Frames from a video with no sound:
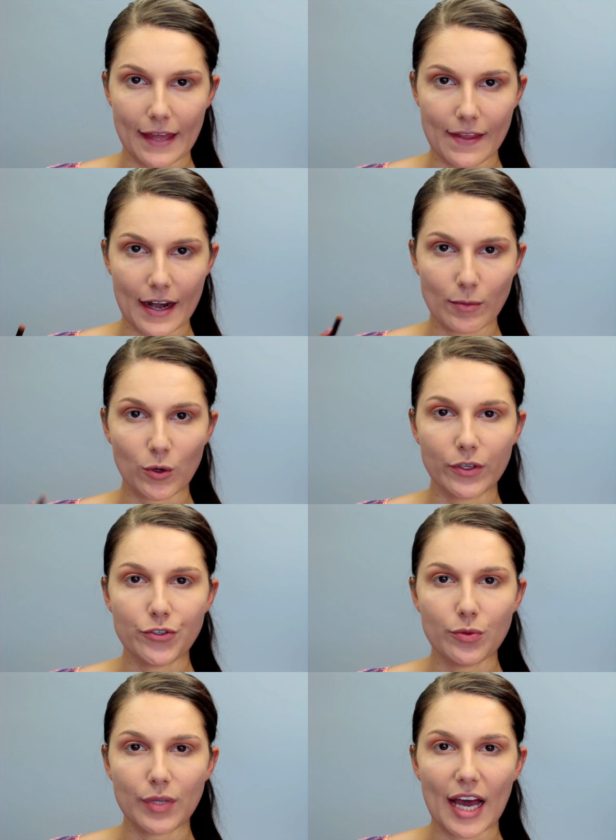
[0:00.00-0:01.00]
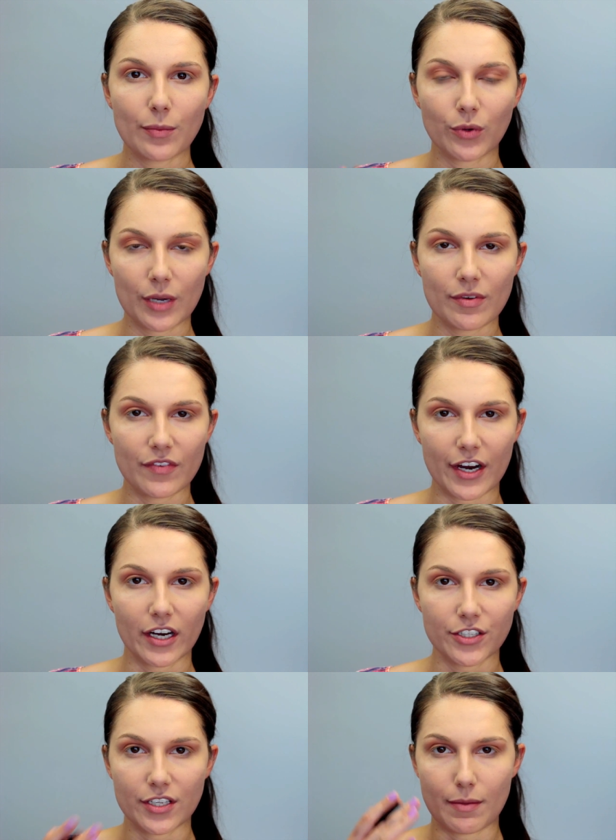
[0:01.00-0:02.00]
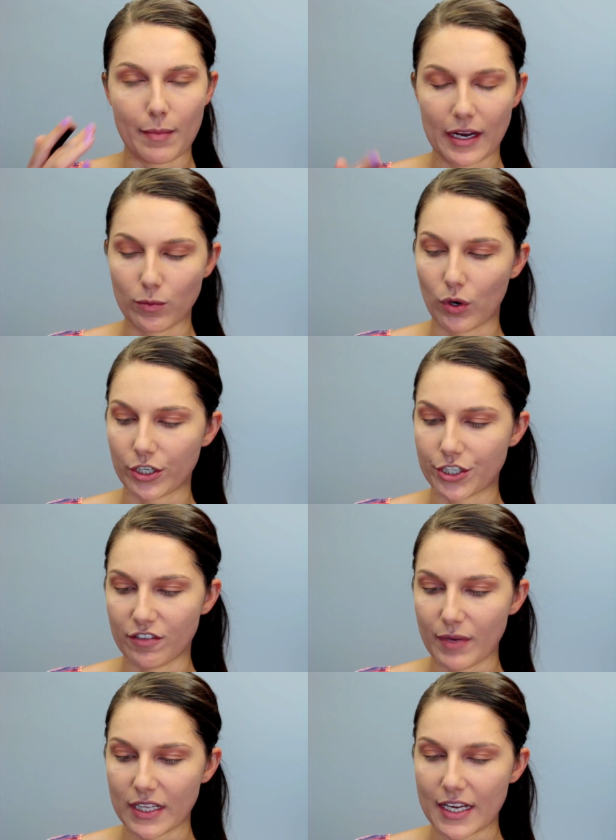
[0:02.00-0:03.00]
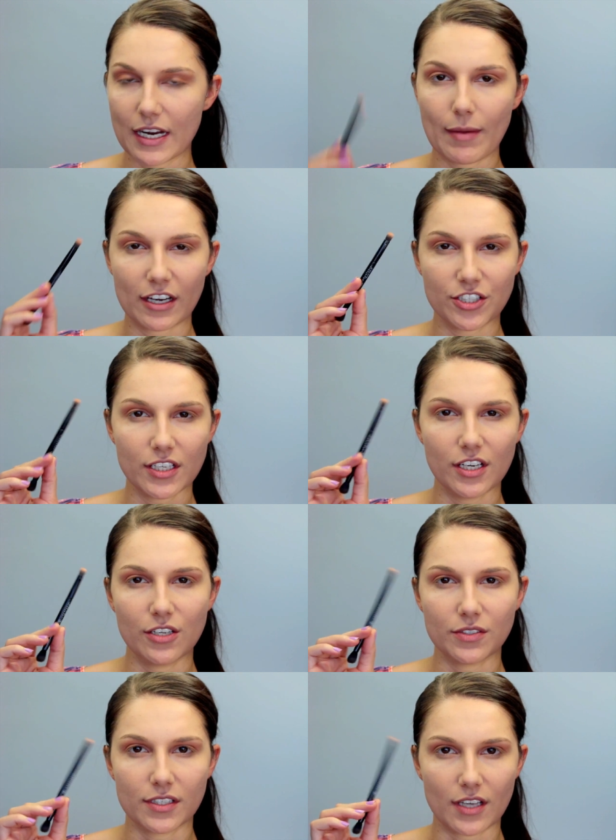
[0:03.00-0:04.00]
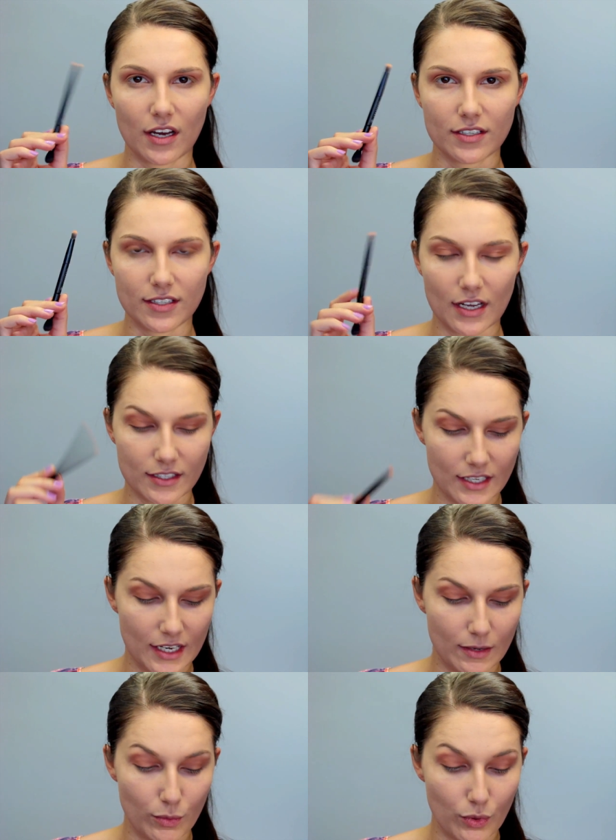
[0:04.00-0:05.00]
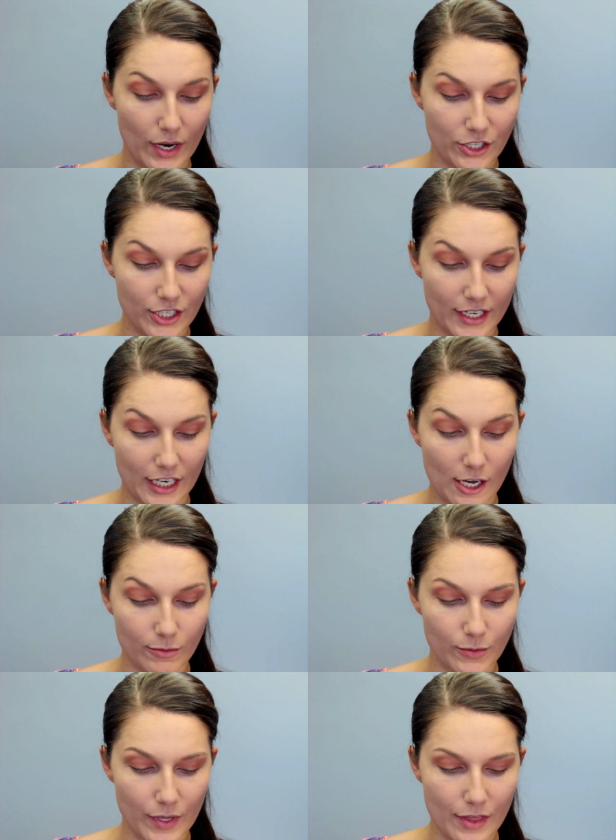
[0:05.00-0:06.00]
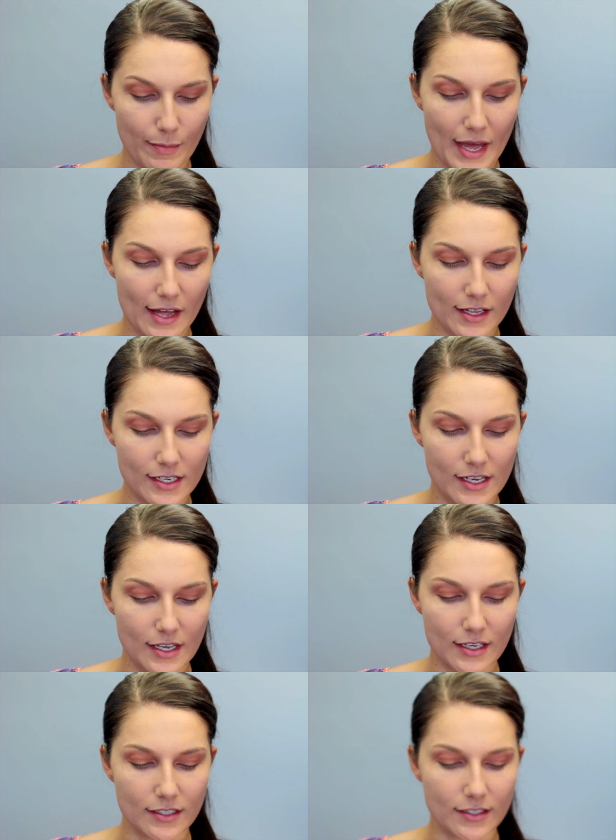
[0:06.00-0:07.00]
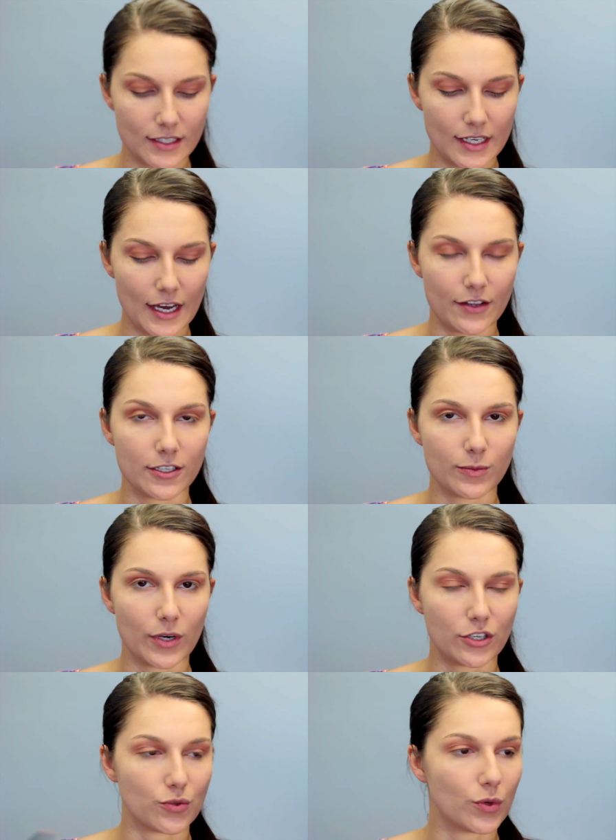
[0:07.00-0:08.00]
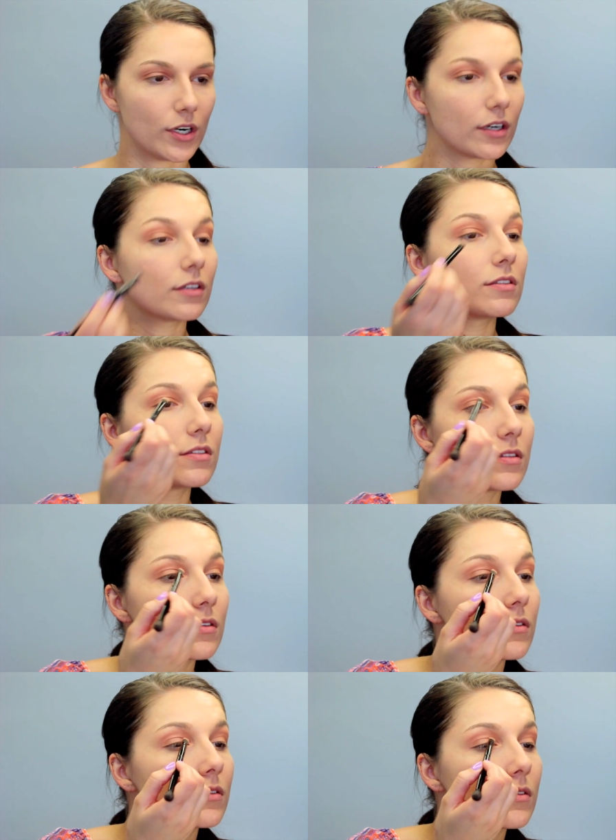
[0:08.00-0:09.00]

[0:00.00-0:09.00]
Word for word: And then I'm going to apply Primavera to the main portion of my lid. I'm actually going to use this Anastasia brush that comes with the palette. See how this brush works.